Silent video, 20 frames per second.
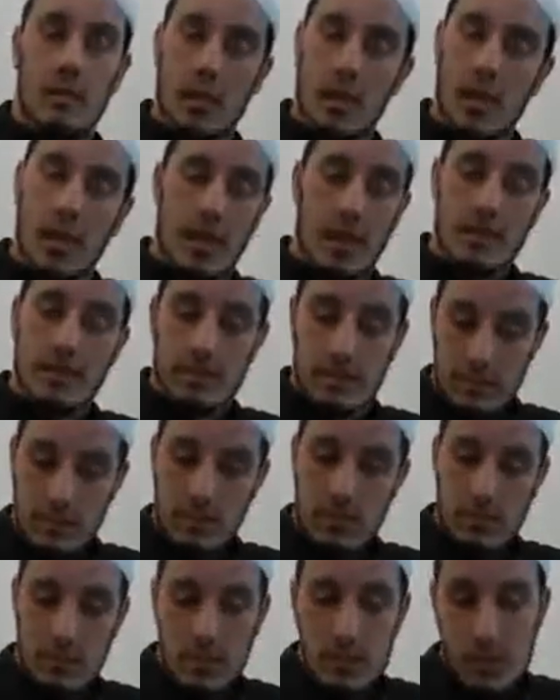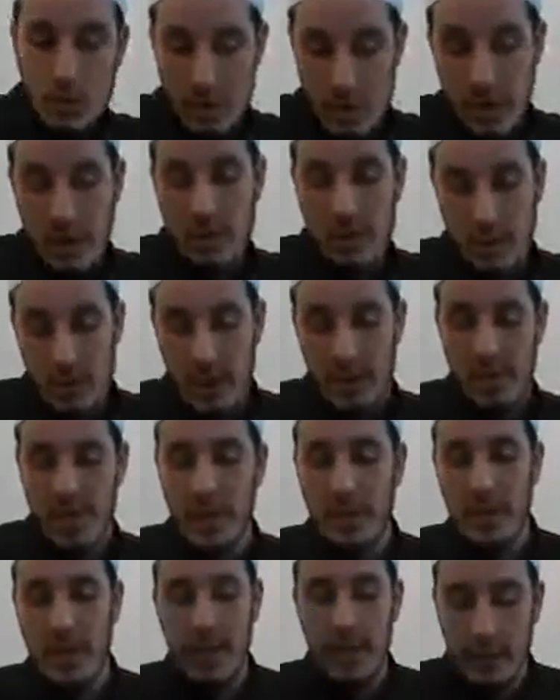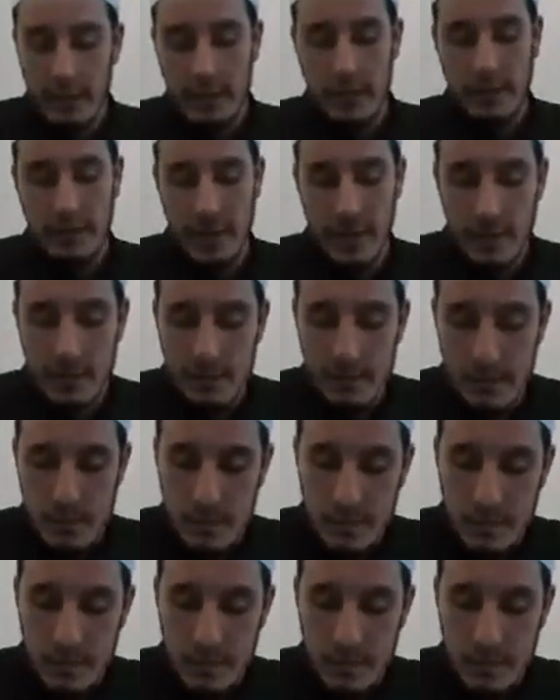um, to the to the people and everything.